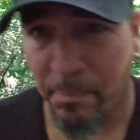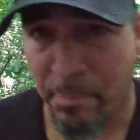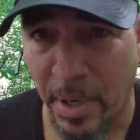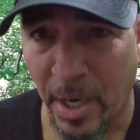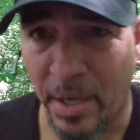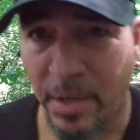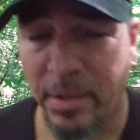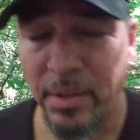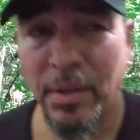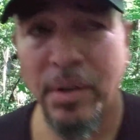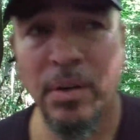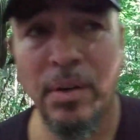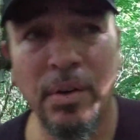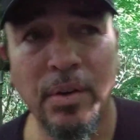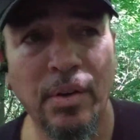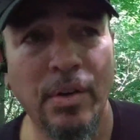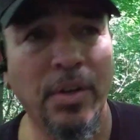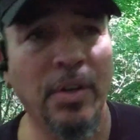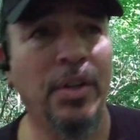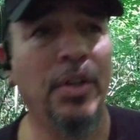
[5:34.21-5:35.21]
But
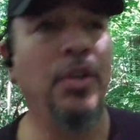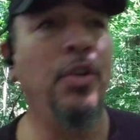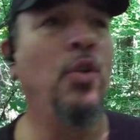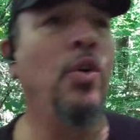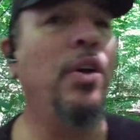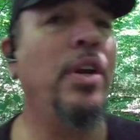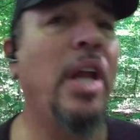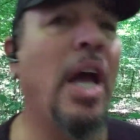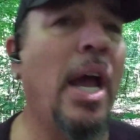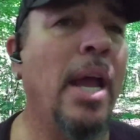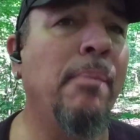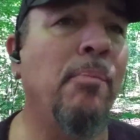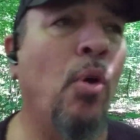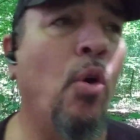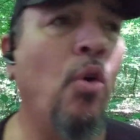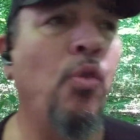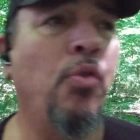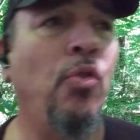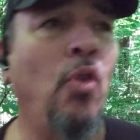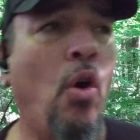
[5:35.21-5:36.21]
you and I
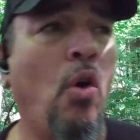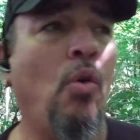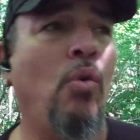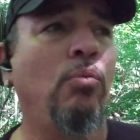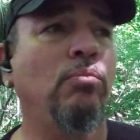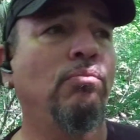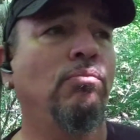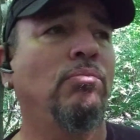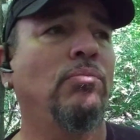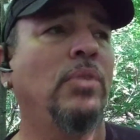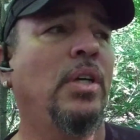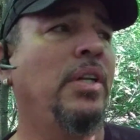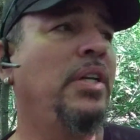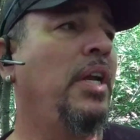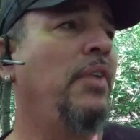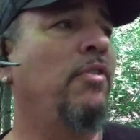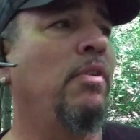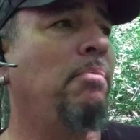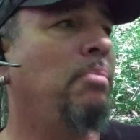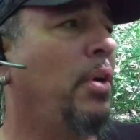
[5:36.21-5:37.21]
both know,
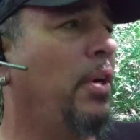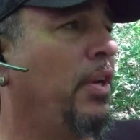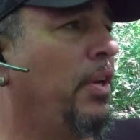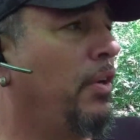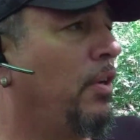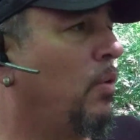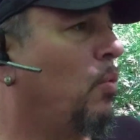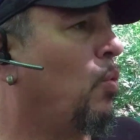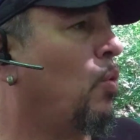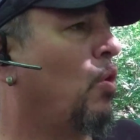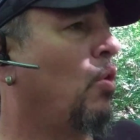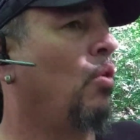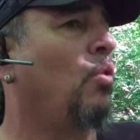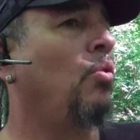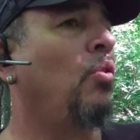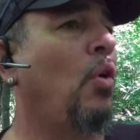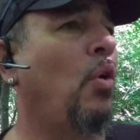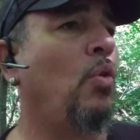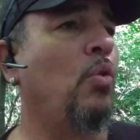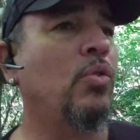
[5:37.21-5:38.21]
and everybody in the
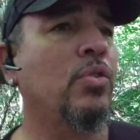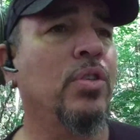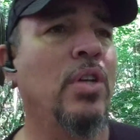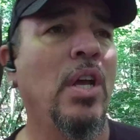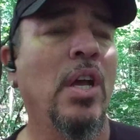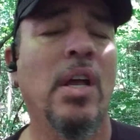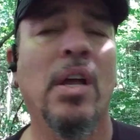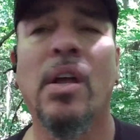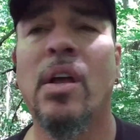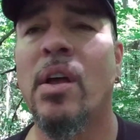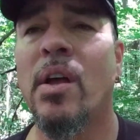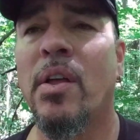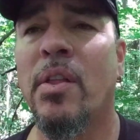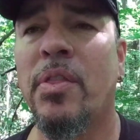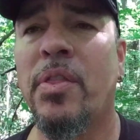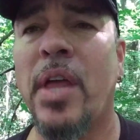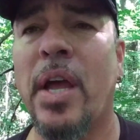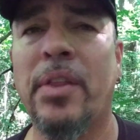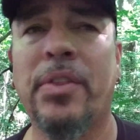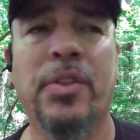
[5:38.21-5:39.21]
world knows,
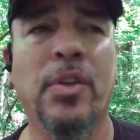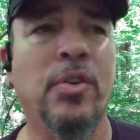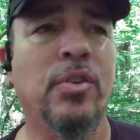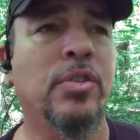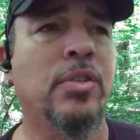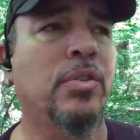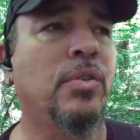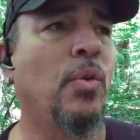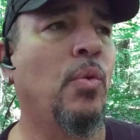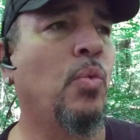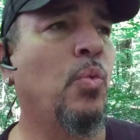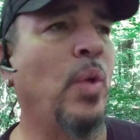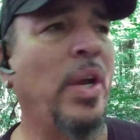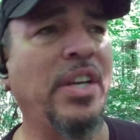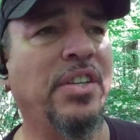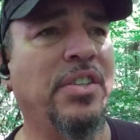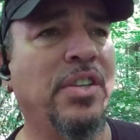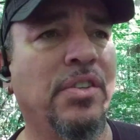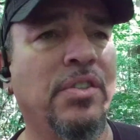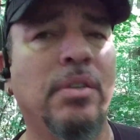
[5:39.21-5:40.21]
that there's
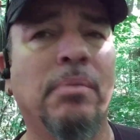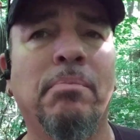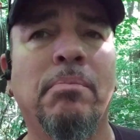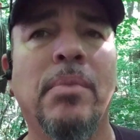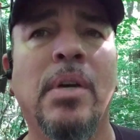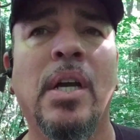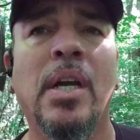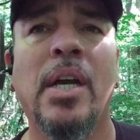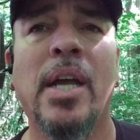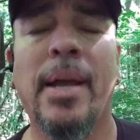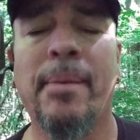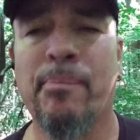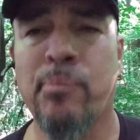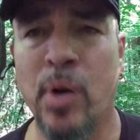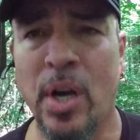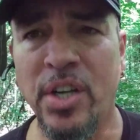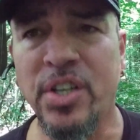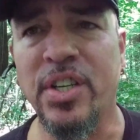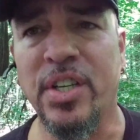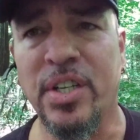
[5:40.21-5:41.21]
racism and
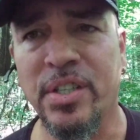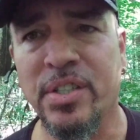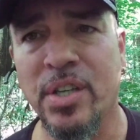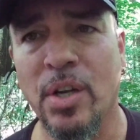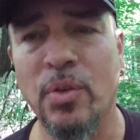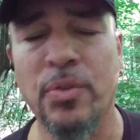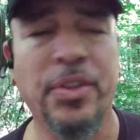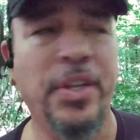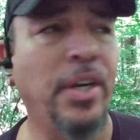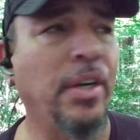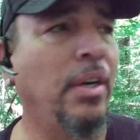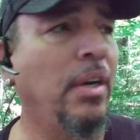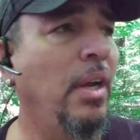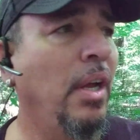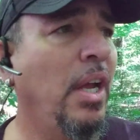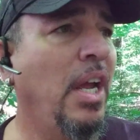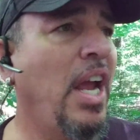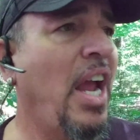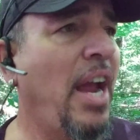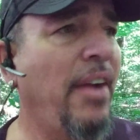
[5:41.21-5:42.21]
prejudice out there
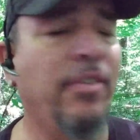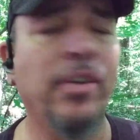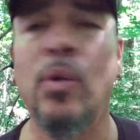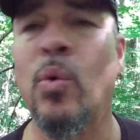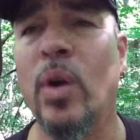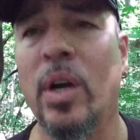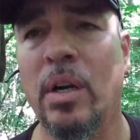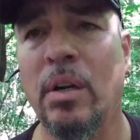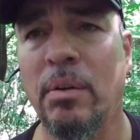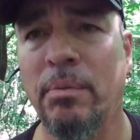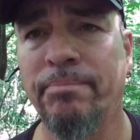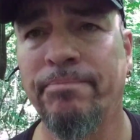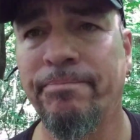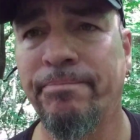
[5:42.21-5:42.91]
everywhere.